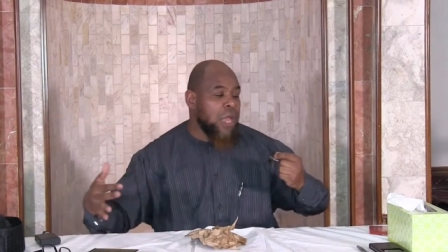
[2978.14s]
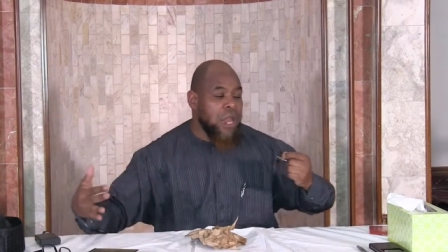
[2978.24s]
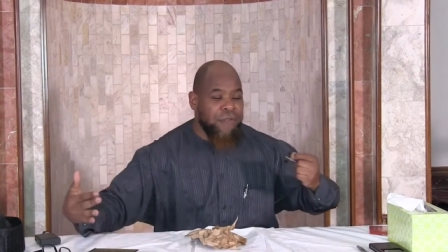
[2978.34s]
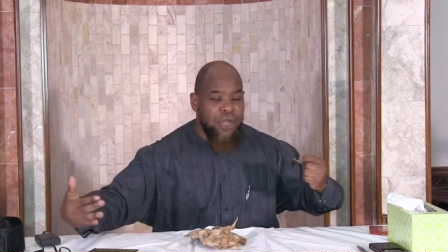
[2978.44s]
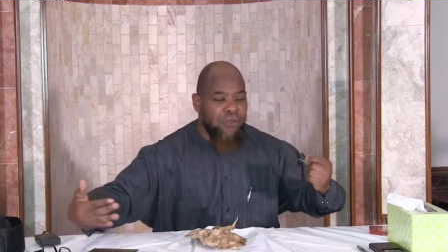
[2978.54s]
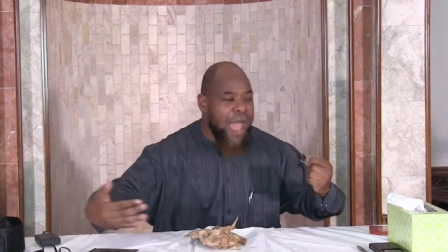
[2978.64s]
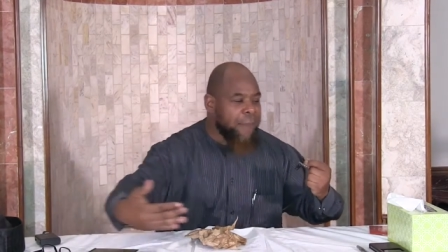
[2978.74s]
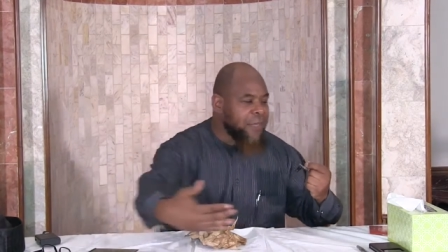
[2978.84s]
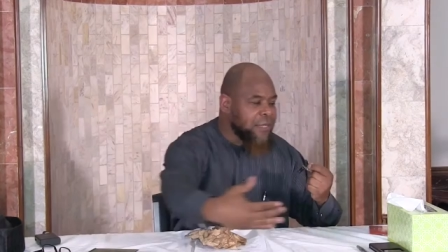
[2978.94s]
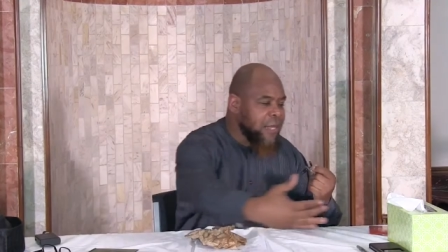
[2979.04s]
they never
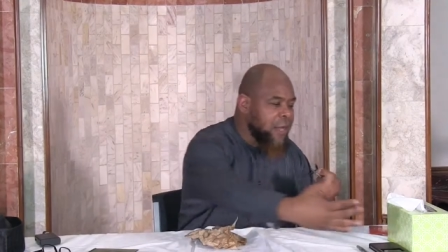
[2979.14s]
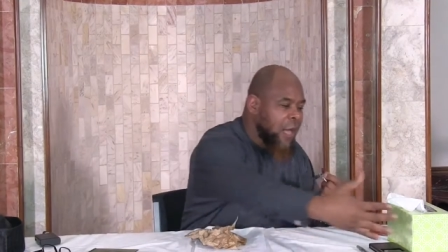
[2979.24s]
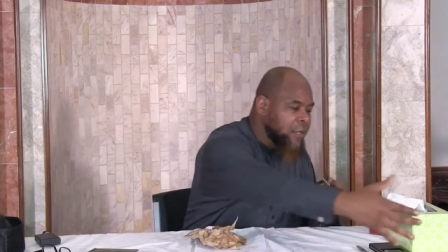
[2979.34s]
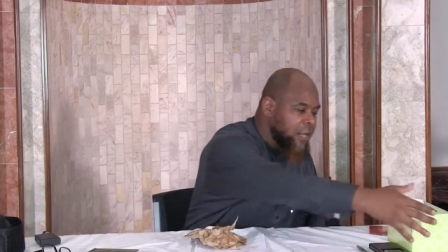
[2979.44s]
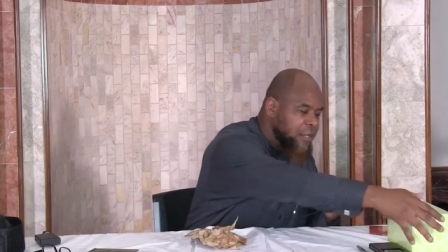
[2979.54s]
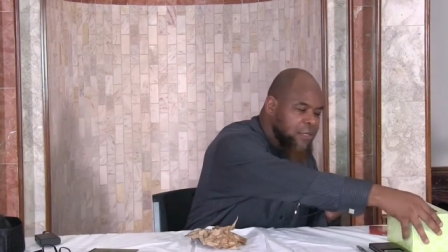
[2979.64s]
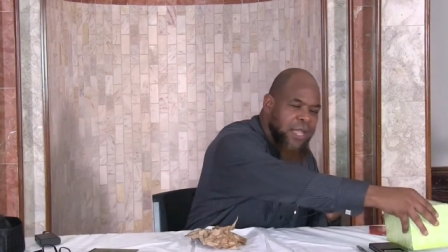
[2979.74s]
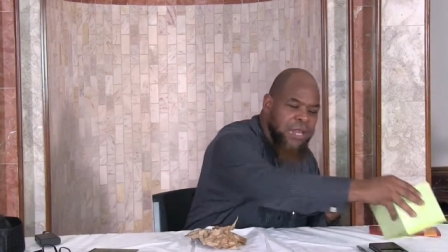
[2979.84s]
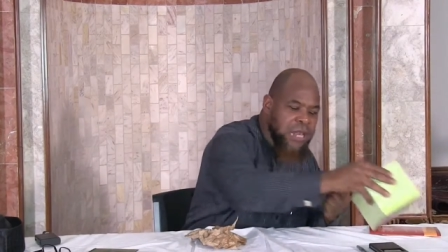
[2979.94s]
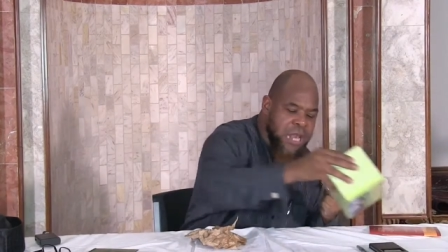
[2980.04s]
grabbed us and hugged
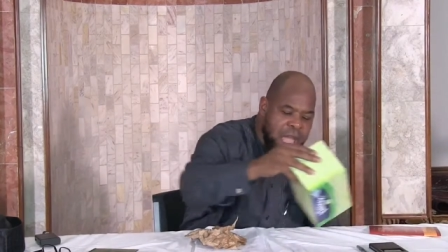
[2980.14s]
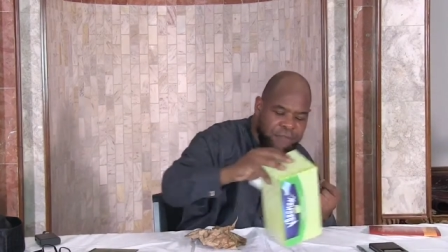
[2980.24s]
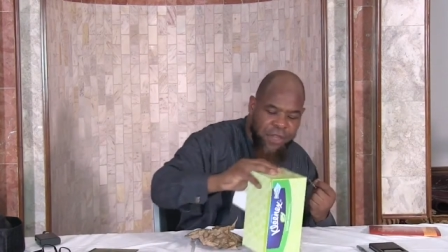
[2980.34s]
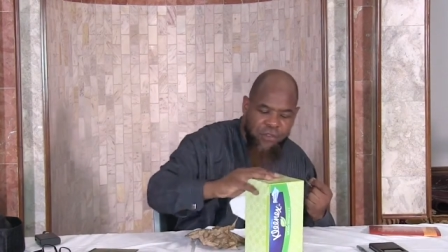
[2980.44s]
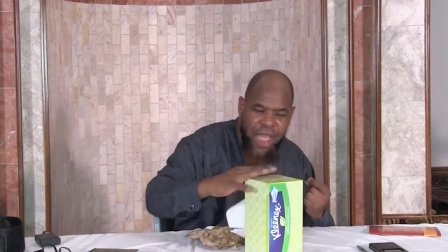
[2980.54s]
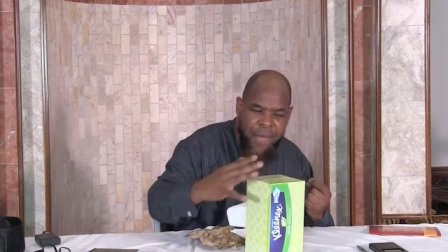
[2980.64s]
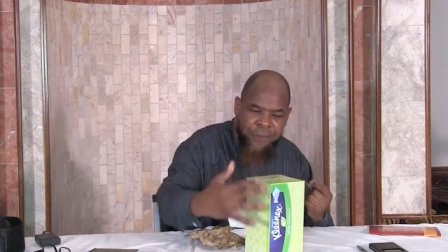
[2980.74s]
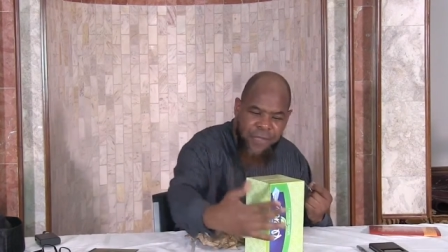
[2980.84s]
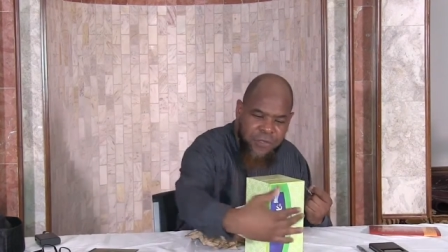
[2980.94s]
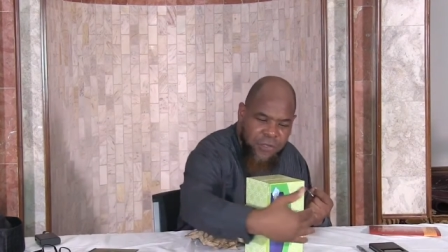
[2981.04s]
us. They never
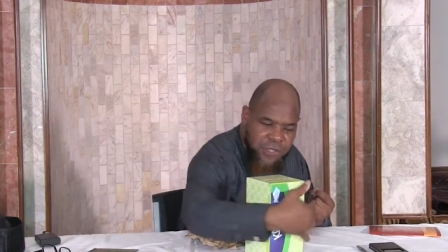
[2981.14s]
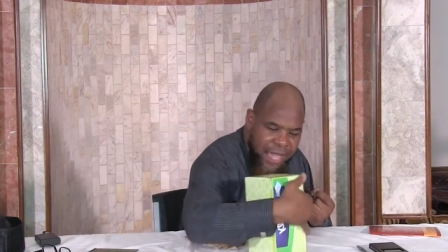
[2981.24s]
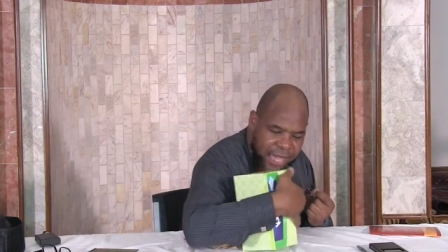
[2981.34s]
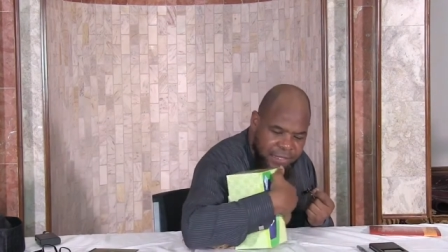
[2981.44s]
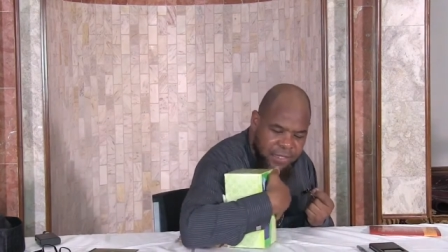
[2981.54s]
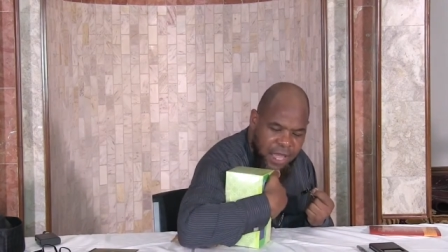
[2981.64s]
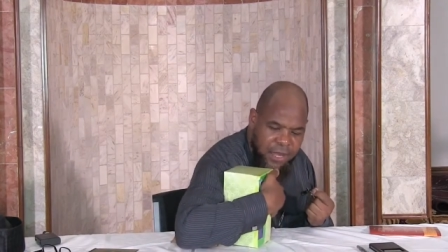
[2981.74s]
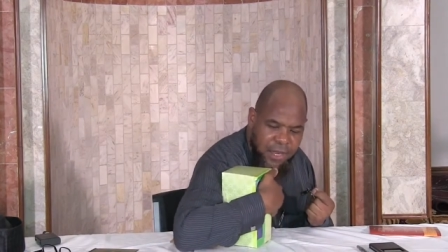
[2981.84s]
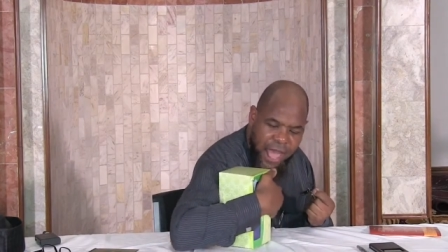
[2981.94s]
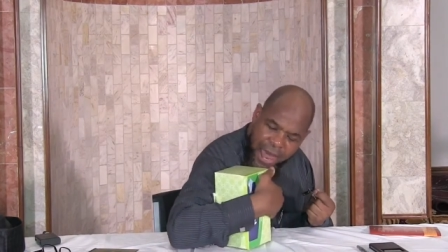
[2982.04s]
grabbed us and said, hey
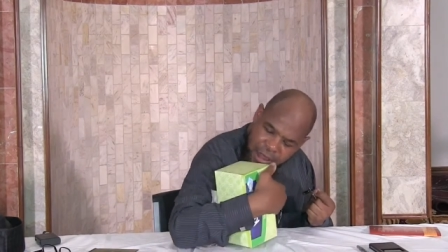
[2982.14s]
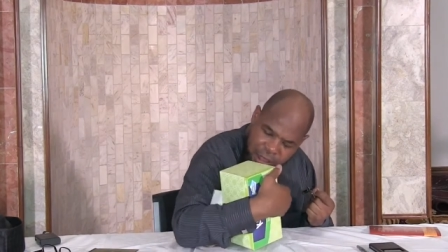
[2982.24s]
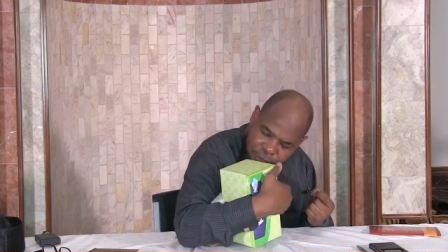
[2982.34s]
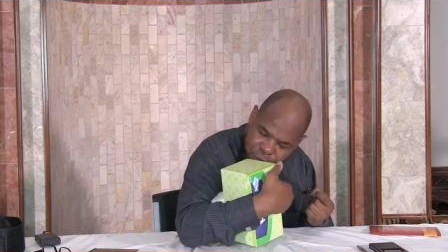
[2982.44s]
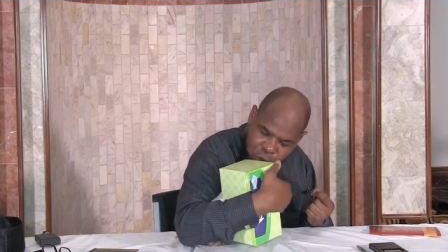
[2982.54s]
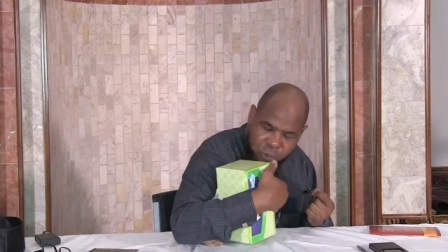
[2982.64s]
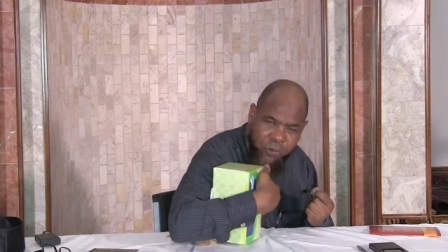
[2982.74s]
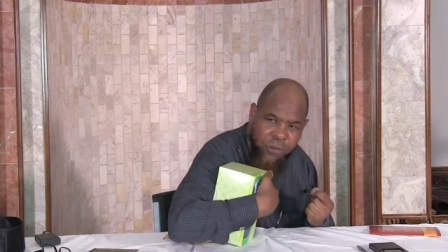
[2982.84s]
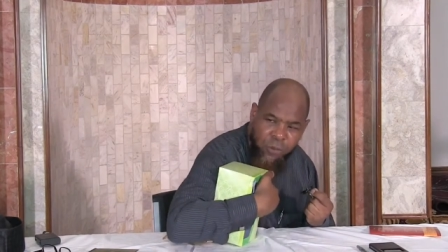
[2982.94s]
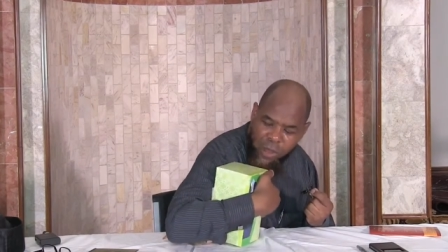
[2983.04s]
son, I love
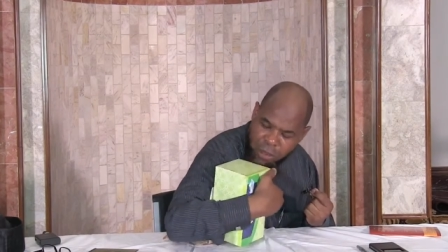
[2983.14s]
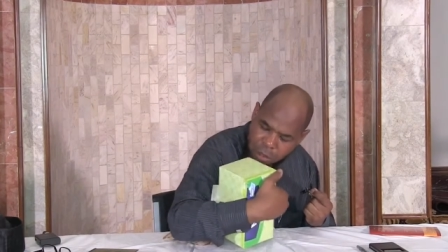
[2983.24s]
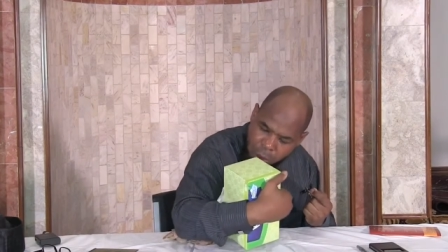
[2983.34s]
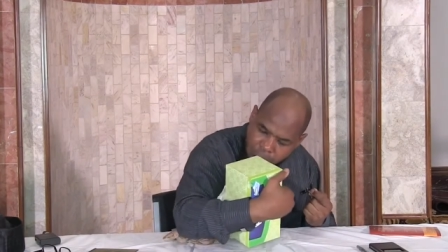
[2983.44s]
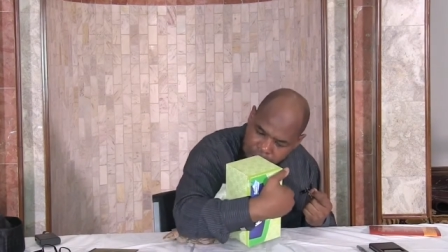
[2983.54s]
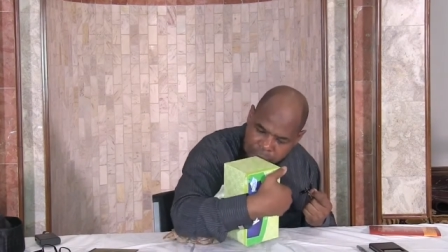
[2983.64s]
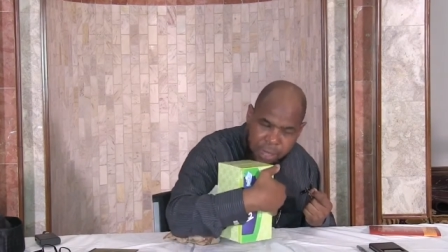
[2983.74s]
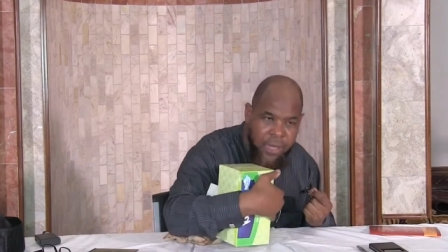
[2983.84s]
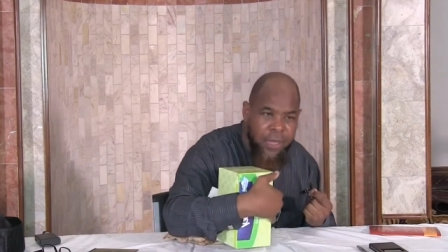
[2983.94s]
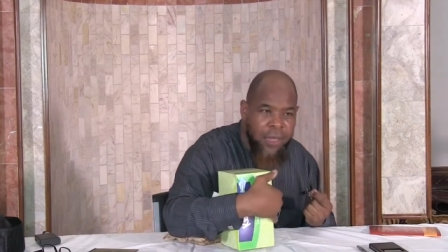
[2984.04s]
you or
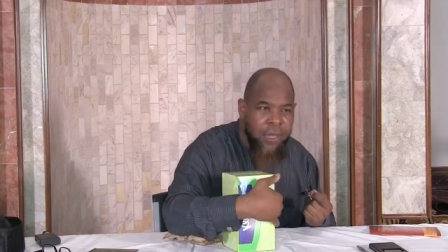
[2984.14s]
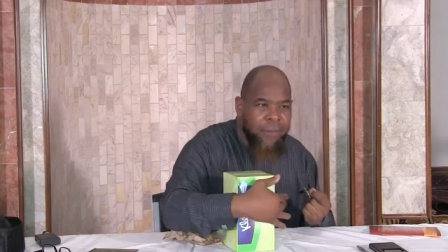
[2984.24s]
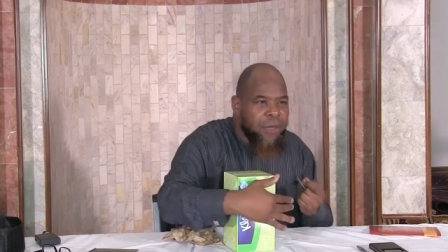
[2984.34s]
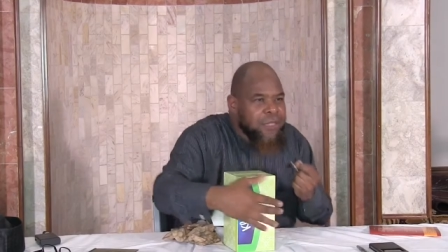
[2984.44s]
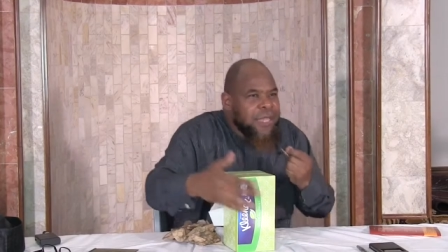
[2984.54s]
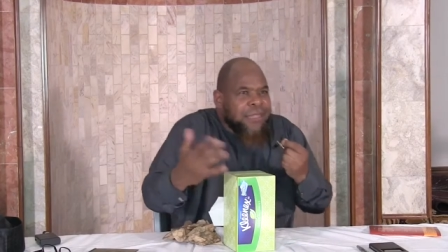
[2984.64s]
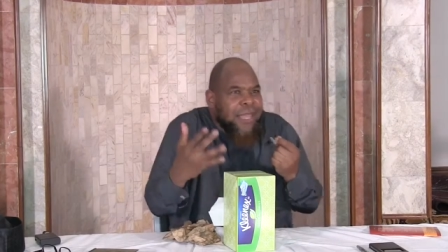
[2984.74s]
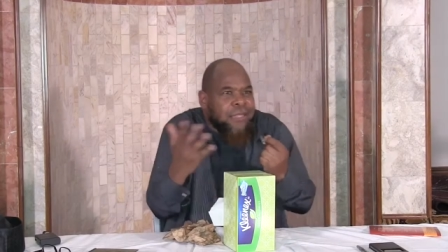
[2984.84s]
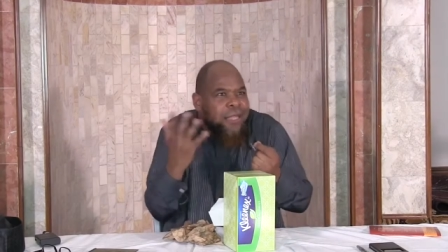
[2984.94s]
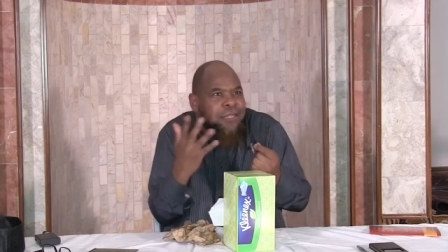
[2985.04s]
Lord, because he
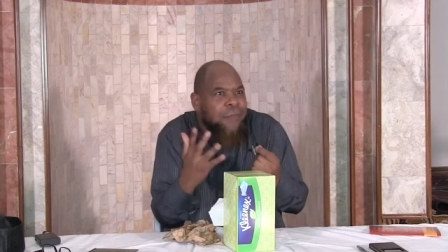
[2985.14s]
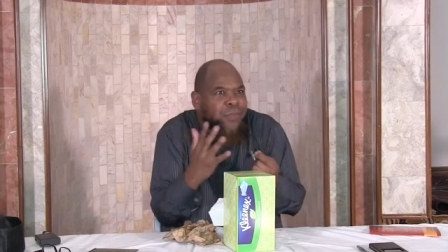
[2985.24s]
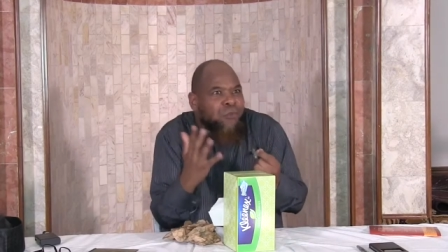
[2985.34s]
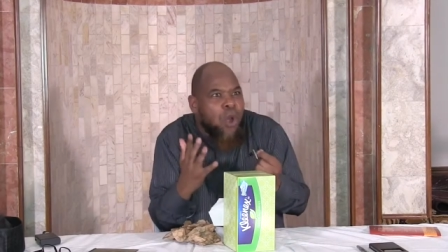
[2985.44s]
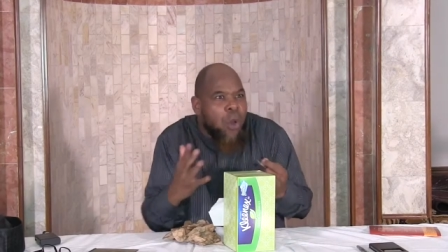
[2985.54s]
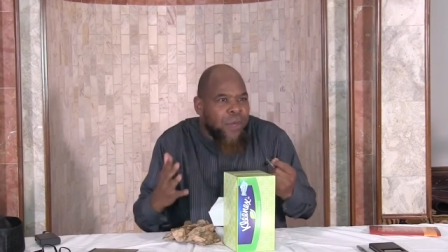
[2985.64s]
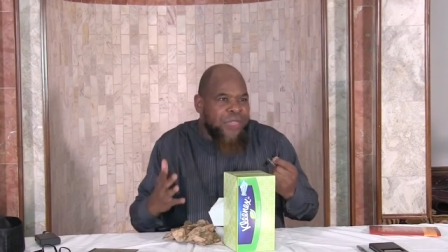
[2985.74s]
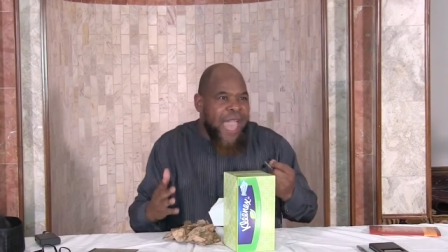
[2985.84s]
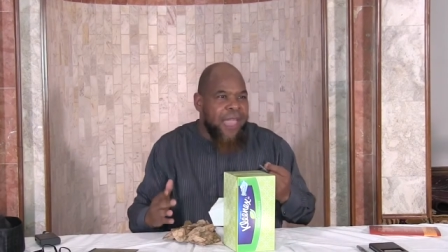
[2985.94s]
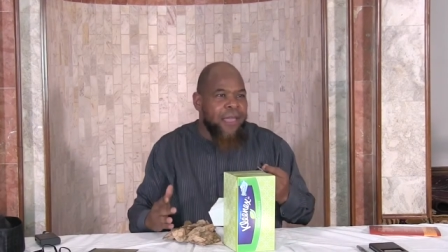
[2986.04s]
thinks there's something wrong
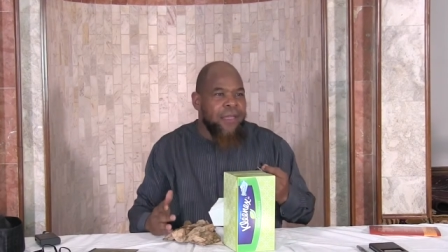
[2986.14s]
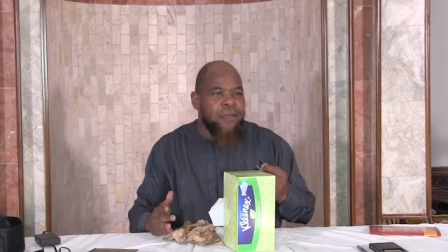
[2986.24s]
with that.